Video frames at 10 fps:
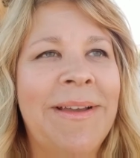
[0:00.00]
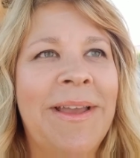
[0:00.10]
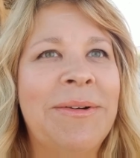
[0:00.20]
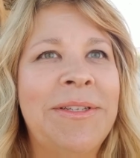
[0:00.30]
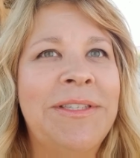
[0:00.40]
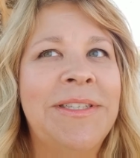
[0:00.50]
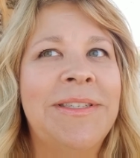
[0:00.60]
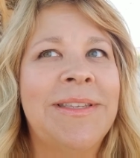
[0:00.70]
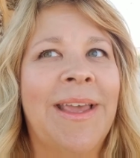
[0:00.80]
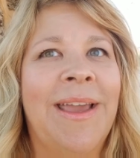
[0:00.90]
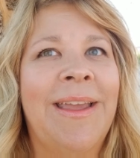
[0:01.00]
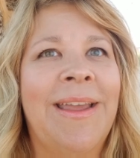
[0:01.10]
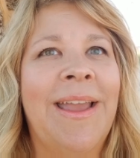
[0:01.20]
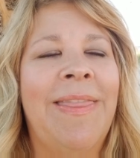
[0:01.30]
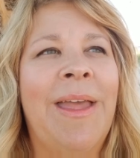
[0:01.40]
it was just like,
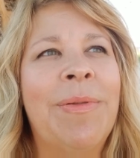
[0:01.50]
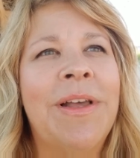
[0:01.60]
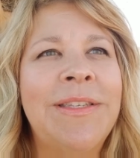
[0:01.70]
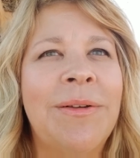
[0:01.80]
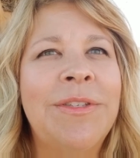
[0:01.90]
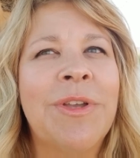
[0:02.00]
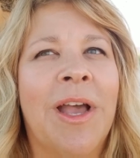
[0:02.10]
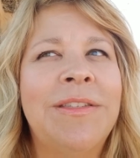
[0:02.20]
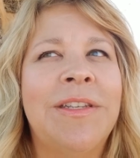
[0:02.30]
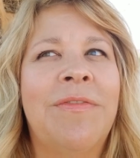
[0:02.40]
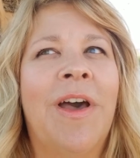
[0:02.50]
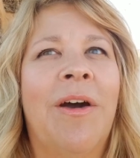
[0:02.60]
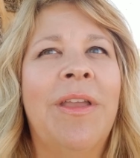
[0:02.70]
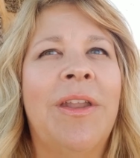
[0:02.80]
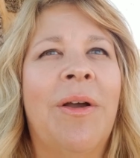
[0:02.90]
and then plus I was cutting stuff
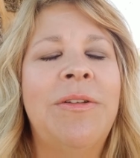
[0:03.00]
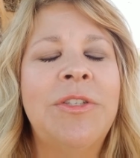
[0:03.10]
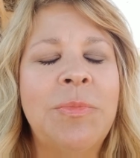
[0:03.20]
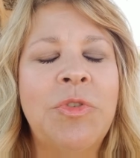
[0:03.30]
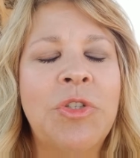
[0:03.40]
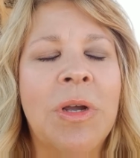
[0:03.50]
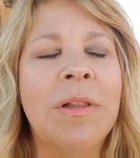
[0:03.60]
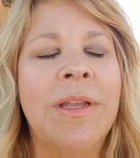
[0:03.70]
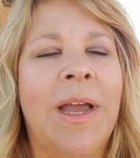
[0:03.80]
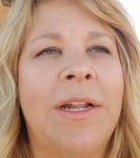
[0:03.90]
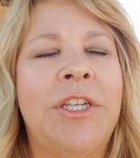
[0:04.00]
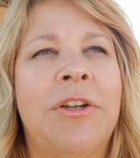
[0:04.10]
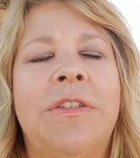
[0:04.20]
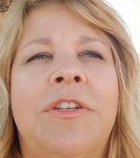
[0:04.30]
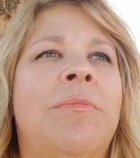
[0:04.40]
out, I just am struggling kind
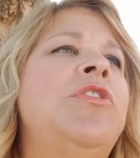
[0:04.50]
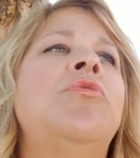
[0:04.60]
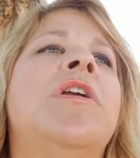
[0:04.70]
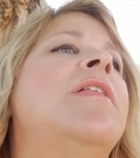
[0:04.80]
of sharing my story.